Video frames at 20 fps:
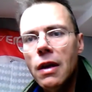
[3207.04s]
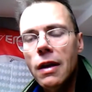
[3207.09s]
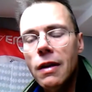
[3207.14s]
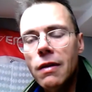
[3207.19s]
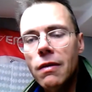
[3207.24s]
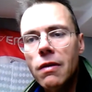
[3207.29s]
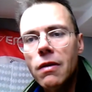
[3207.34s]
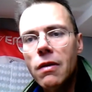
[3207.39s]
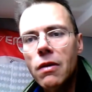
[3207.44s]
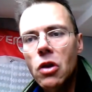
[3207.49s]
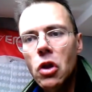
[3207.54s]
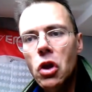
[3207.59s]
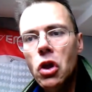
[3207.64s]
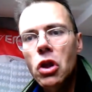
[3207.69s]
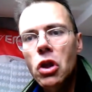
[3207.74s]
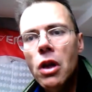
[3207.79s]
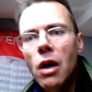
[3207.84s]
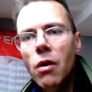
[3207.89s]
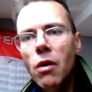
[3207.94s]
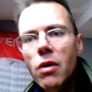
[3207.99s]
And
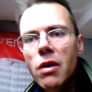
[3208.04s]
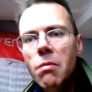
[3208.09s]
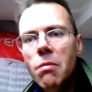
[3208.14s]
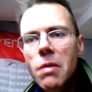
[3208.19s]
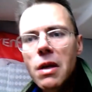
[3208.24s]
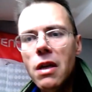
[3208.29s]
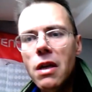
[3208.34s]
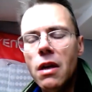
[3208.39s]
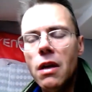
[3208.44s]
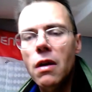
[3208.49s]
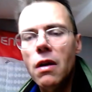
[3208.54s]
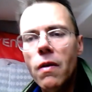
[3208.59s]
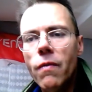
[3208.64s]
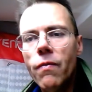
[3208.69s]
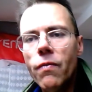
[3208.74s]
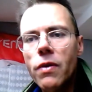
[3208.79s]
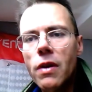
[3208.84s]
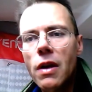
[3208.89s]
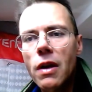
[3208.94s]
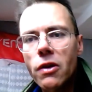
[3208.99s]
knowing me
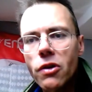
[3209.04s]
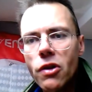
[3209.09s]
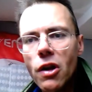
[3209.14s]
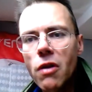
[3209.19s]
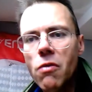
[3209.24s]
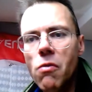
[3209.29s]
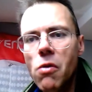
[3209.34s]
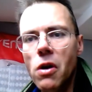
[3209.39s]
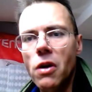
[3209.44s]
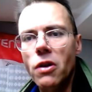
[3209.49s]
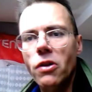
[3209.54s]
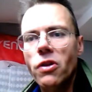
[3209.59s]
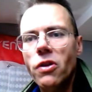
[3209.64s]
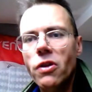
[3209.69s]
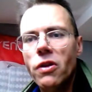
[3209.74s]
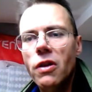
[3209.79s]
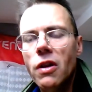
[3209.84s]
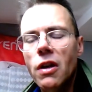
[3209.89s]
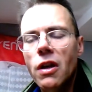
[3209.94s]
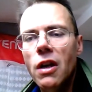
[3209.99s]
as I
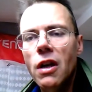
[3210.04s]
was,